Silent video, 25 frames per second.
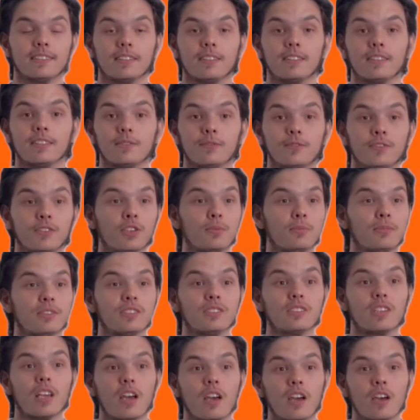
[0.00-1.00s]
The film
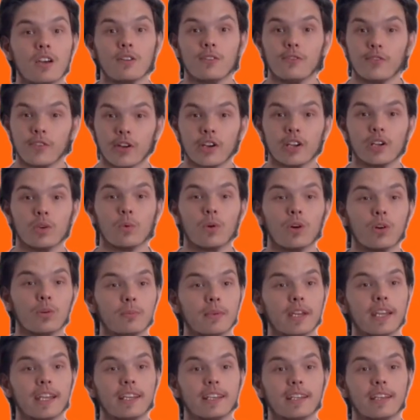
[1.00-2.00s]
is very well
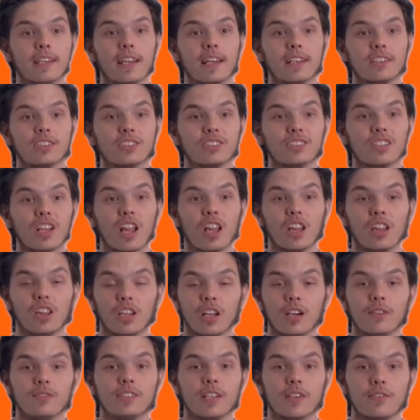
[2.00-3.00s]
made, and I just
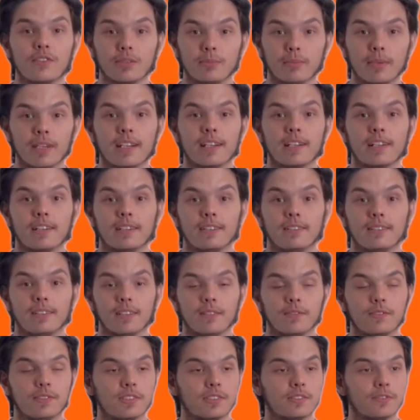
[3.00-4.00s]
loved every minute
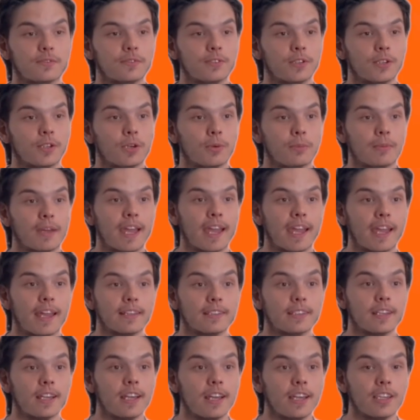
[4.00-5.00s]
of this film.
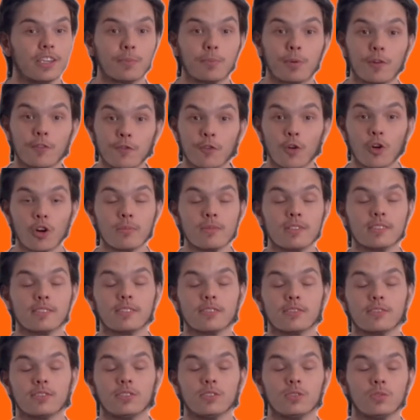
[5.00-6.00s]
And the
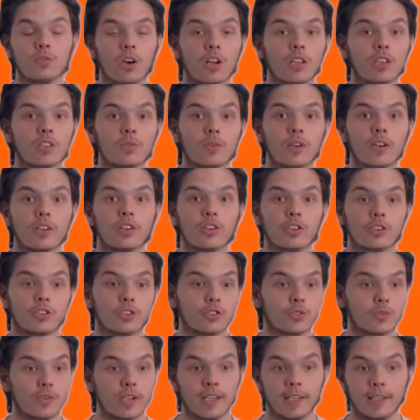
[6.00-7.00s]
performances too, all around, are
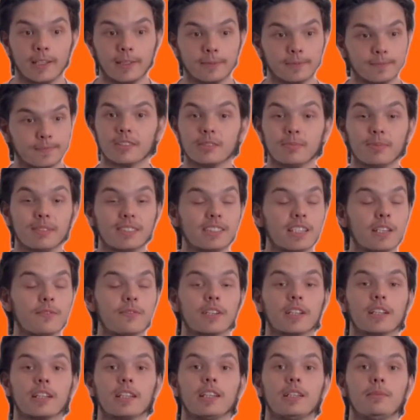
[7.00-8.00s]
great.
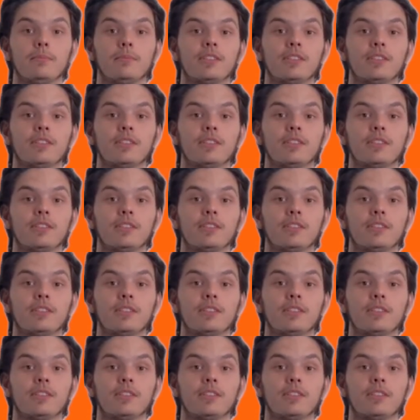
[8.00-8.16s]
Specifically,